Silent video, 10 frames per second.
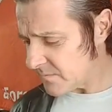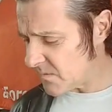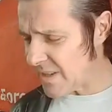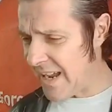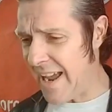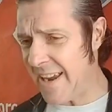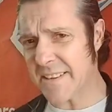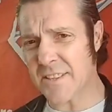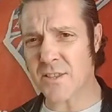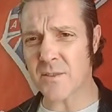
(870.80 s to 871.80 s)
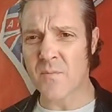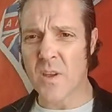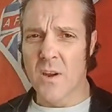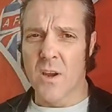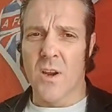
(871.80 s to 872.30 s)
Aye, so
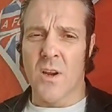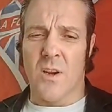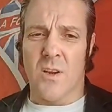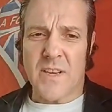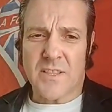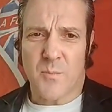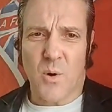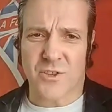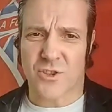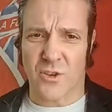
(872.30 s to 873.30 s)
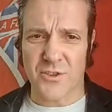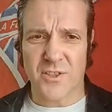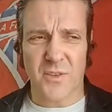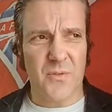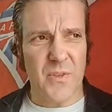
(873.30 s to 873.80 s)
that's the Boris
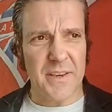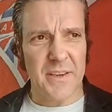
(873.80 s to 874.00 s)
Johnson thing.